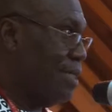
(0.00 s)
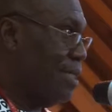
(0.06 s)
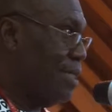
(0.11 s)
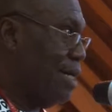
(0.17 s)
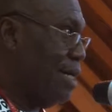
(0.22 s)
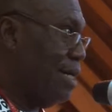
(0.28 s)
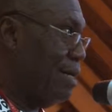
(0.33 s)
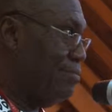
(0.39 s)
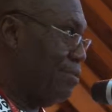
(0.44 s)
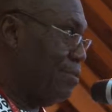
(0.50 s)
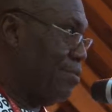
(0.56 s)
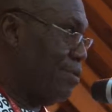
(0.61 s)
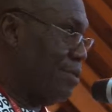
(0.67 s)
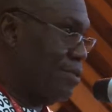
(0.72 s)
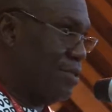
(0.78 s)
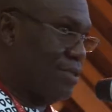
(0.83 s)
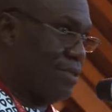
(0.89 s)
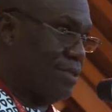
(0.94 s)
And I have a
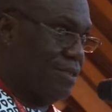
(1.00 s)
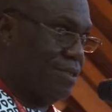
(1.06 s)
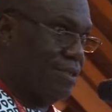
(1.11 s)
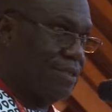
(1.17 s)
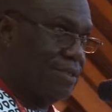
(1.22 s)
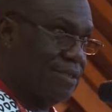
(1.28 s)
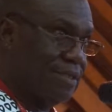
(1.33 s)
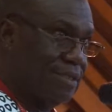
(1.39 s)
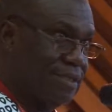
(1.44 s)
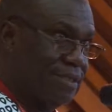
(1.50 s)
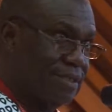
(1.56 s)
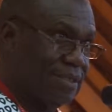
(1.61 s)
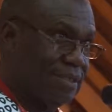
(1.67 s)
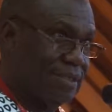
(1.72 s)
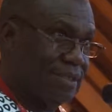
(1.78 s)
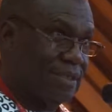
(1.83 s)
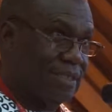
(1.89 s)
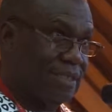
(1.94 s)
question.
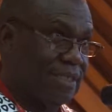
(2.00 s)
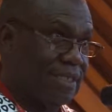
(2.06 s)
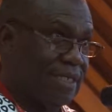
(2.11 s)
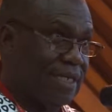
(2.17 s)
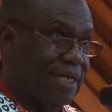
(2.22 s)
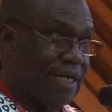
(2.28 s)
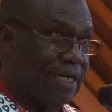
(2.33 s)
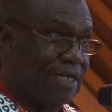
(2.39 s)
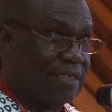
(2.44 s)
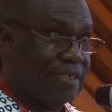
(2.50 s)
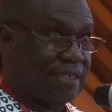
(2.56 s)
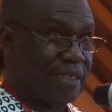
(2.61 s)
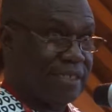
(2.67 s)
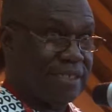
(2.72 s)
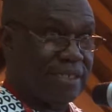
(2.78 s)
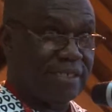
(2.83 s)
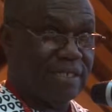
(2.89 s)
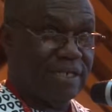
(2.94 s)
Are
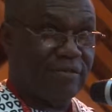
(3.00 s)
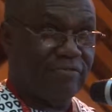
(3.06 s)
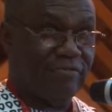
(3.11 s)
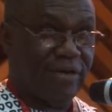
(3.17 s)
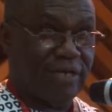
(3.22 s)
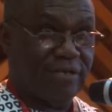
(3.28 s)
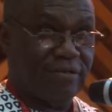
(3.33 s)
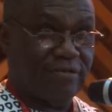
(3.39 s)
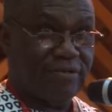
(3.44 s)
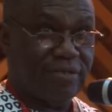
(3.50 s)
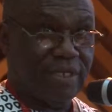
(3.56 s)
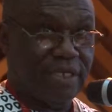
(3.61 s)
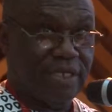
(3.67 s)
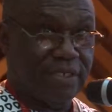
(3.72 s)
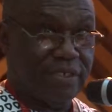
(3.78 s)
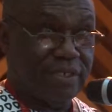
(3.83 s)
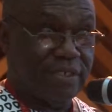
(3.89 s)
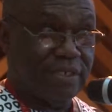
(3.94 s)
traditional values
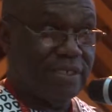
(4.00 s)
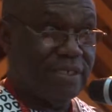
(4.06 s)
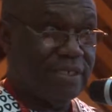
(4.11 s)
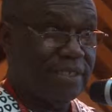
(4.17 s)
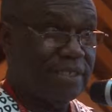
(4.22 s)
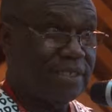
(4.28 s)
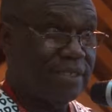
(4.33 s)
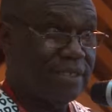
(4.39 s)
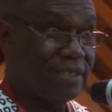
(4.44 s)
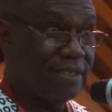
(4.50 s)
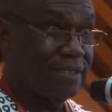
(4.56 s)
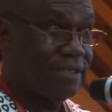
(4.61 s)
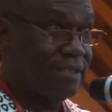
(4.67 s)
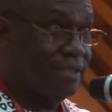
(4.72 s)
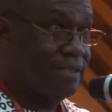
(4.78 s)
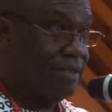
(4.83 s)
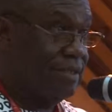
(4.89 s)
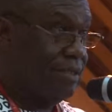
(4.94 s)
ancient
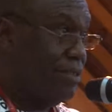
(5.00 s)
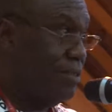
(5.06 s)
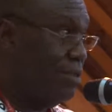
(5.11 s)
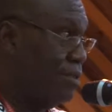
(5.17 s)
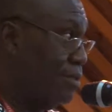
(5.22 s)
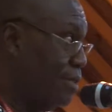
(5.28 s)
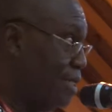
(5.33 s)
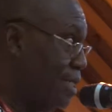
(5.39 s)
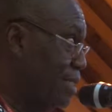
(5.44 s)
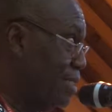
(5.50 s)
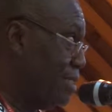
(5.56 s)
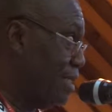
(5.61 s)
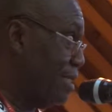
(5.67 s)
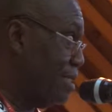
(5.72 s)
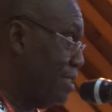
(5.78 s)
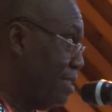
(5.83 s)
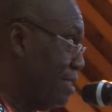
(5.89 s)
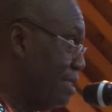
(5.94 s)
or can
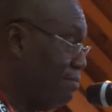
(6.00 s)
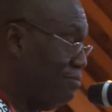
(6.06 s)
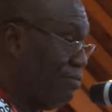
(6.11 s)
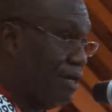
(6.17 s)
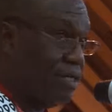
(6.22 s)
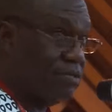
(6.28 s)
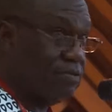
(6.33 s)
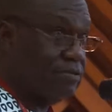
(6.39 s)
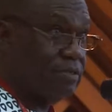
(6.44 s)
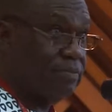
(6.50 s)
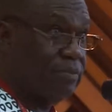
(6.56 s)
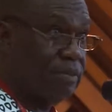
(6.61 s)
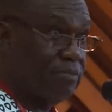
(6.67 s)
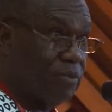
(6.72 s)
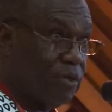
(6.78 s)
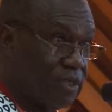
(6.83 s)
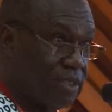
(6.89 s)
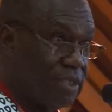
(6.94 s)
traditional values
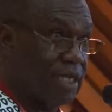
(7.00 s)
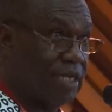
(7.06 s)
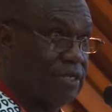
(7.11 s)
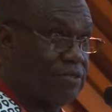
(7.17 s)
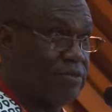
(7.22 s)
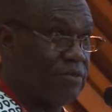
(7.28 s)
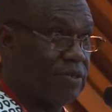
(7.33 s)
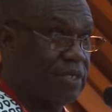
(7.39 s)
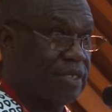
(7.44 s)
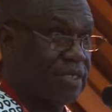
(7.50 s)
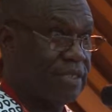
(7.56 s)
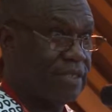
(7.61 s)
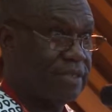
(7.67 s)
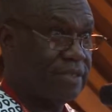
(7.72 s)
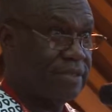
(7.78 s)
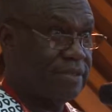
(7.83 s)
be modern as well?